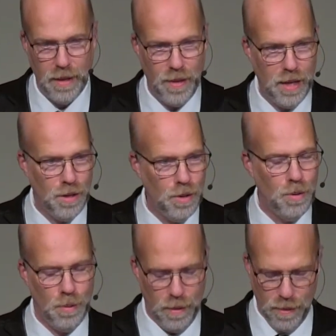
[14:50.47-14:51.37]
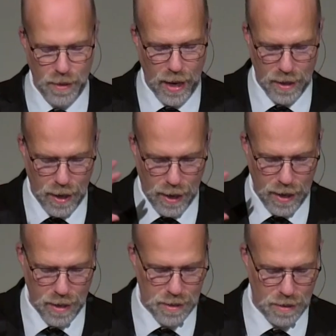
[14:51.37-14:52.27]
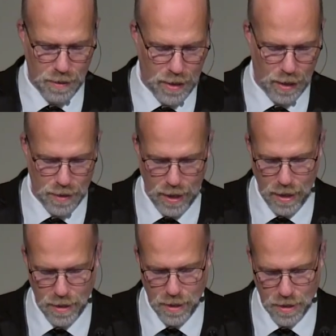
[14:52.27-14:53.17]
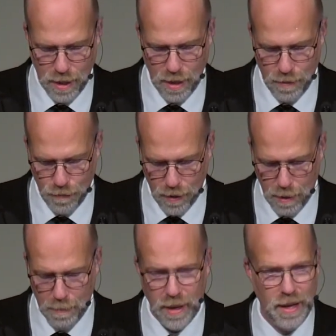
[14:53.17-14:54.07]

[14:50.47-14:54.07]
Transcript: They knew that height that they had descended from